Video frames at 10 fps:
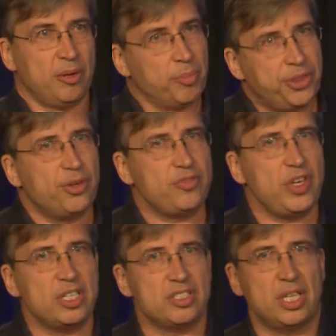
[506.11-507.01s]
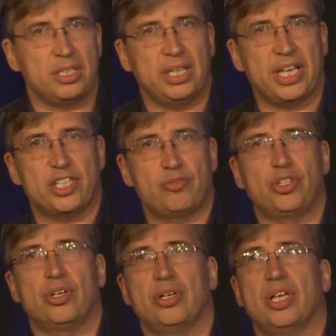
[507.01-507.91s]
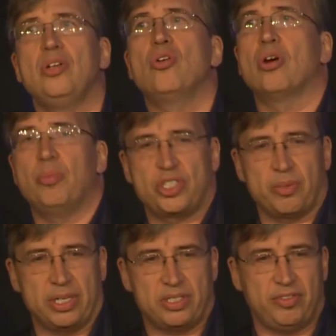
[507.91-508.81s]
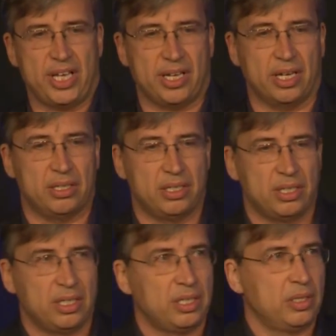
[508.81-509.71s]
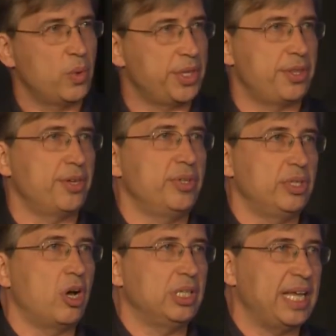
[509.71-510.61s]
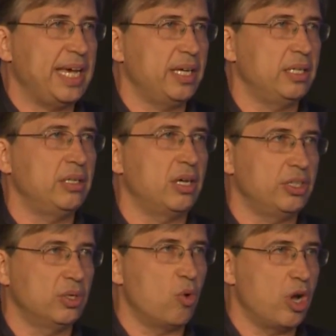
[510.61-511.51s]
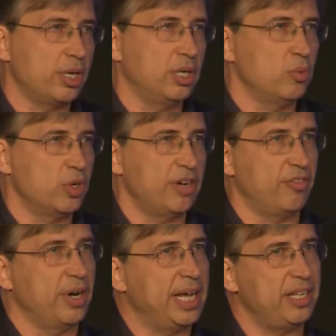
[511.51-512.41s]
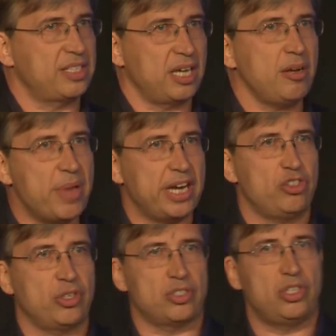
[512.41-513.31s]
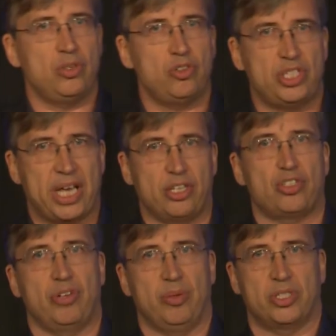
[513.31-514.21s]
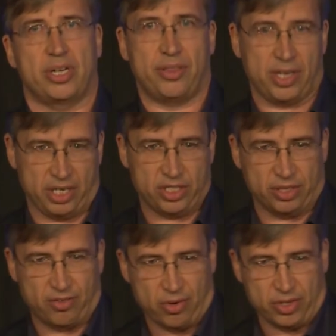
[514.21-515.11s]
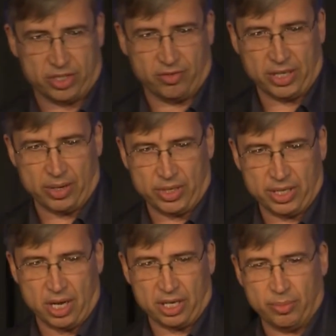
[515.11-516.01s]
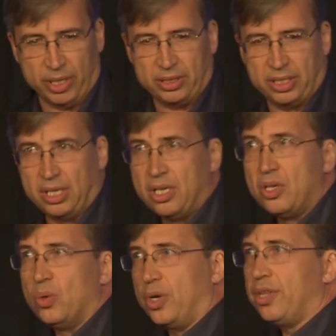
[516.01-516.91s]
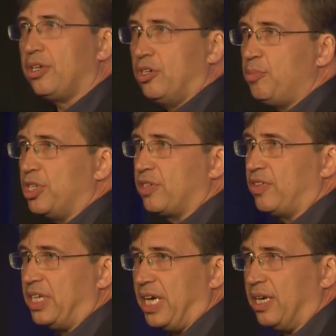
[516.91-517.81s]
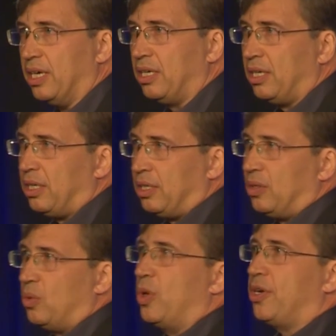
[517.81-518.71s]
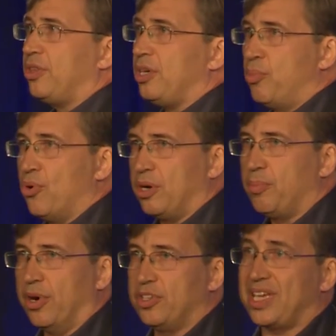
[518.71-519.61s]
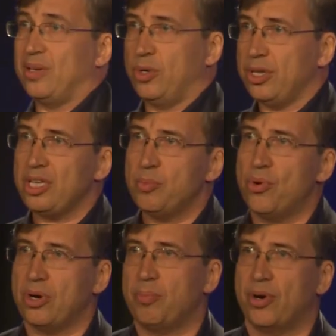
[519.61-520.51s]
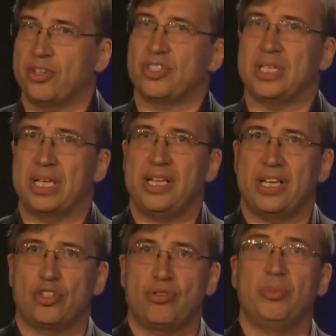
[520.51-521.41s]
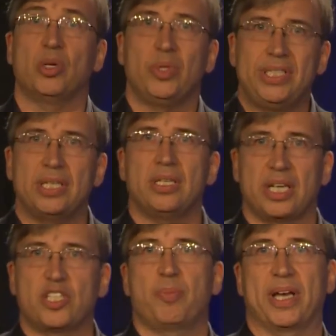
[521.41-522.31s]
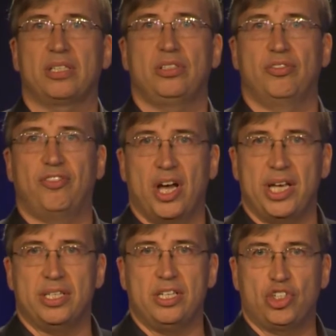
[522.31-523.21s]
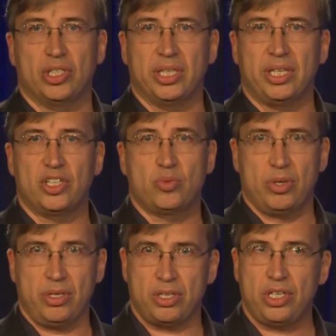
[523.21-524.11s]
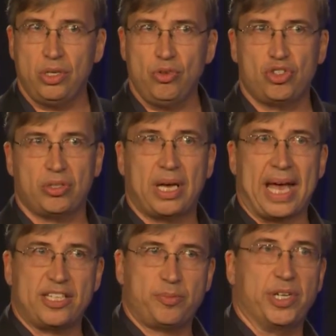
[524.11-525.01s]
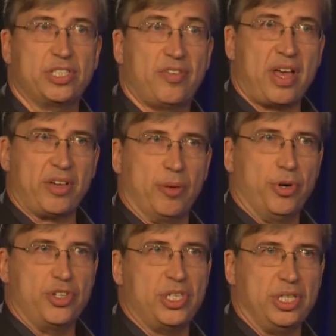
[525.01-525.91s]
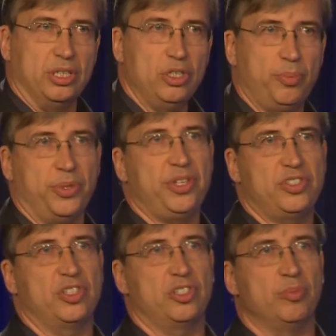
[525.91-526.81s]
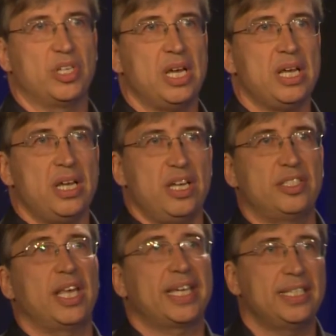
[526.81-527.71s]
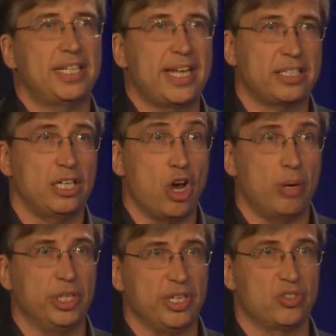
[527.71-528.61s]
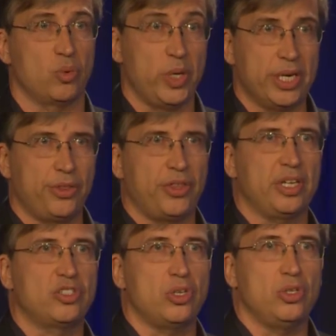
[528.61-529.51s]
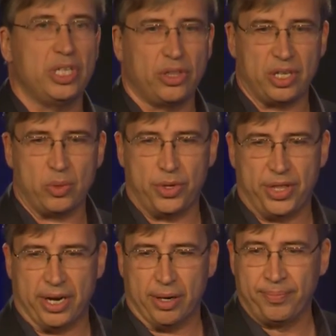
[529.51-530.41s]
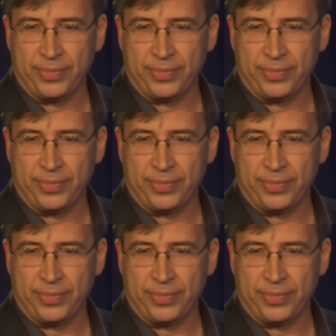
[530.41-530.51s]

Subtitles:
But those vehicles nonetheless return enormous amounts of data, whether they're on land, underwater, wherever. And it's how to manage those huge data streams that I think is the focus of what I want to talk about. What are the good bits of the data? What are the important parts? And what are the important parts in that data stream that we didn't expect to find initially? Because one of the huge aspects of having a person in the loop with these systems is that it can detect anomalies, weird things that you didn't think were there.